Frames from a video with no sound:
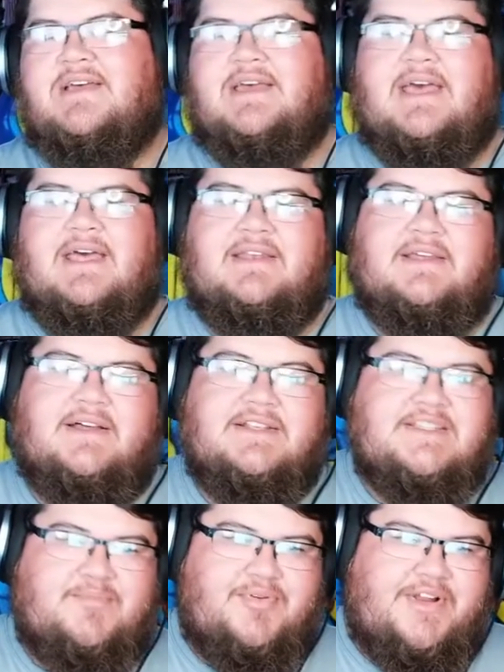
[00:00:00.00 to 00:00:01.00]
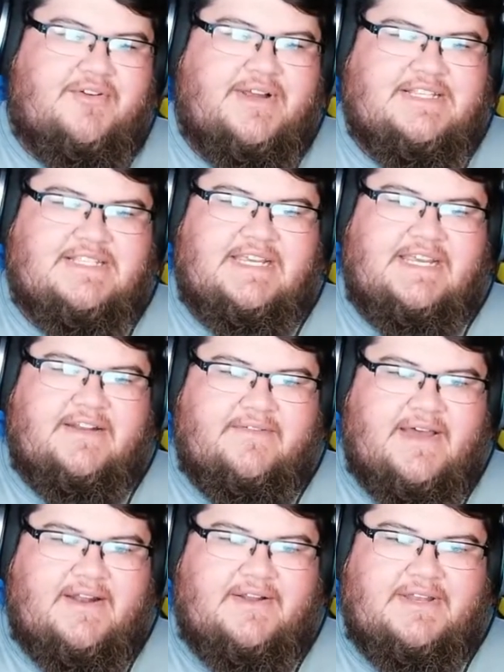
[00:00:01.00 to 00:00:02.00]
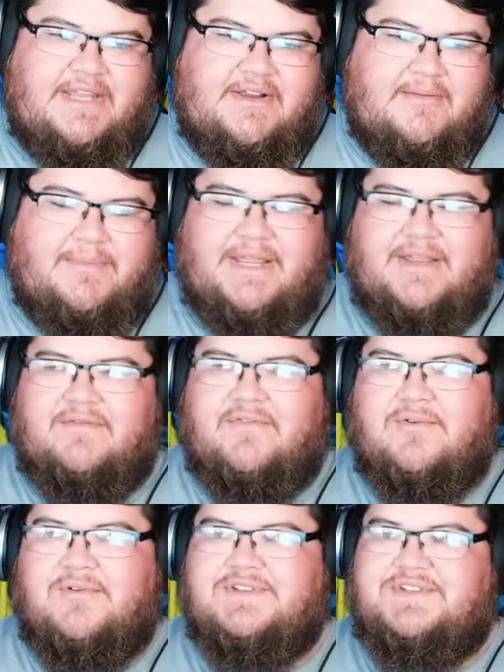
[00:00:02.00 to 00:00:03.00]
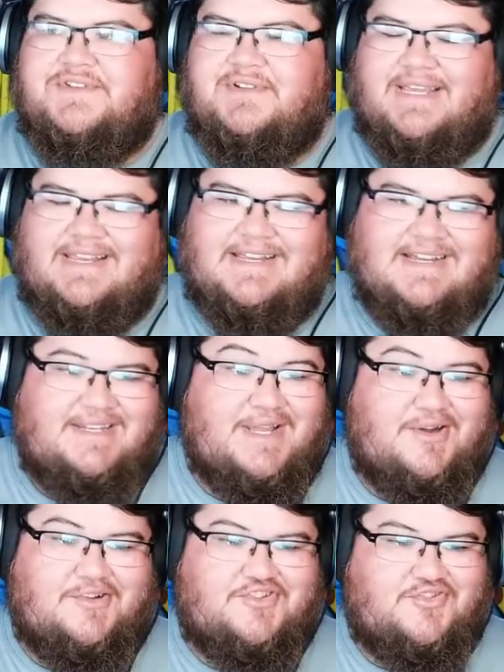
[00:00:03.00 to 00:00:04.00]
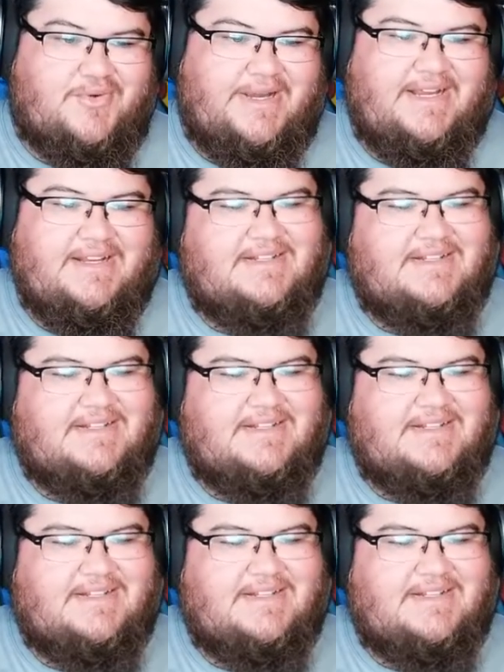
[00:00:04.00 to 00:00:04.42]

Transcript: And uh, it's a pretty great scene of Arondir being forced to, like, cut down a tree to